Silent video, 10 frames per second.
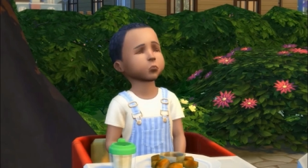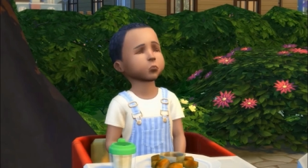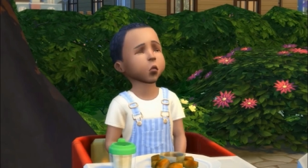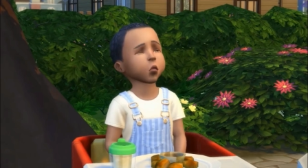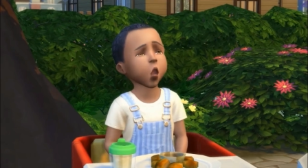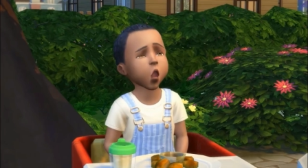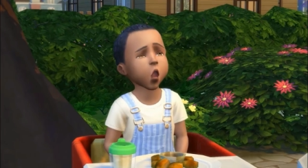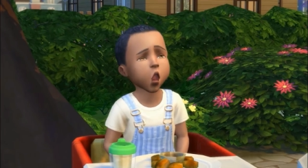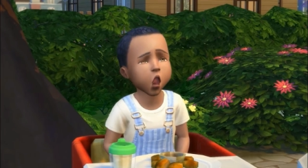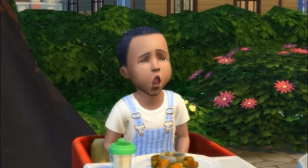
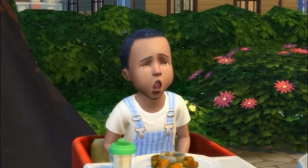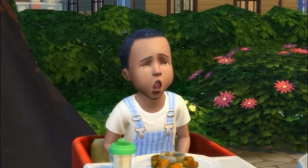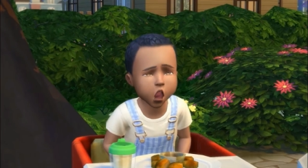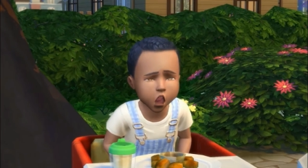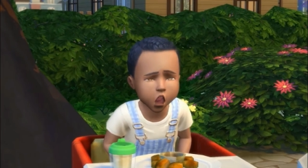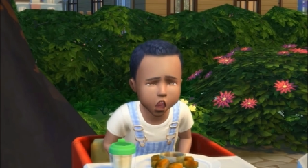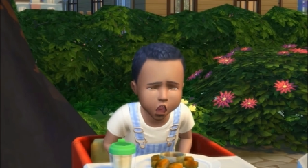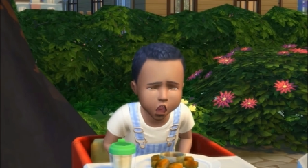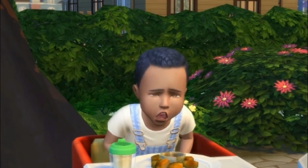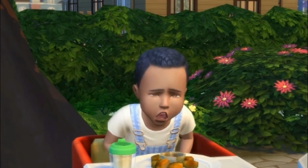responsibility. So
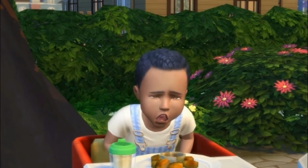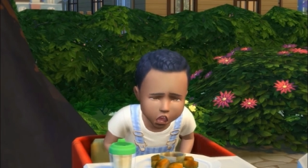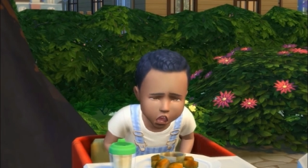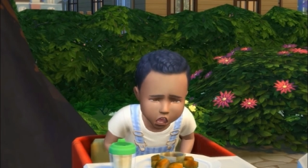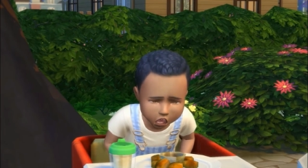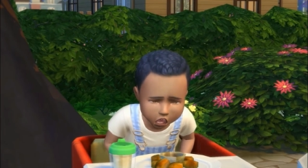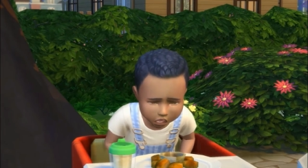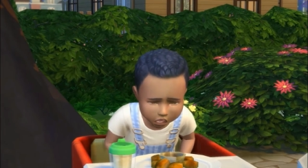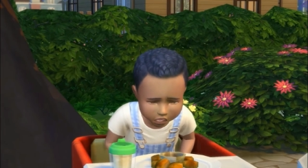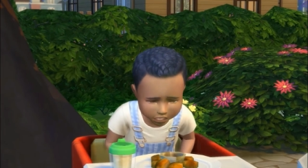this is a funny
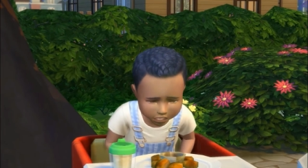part.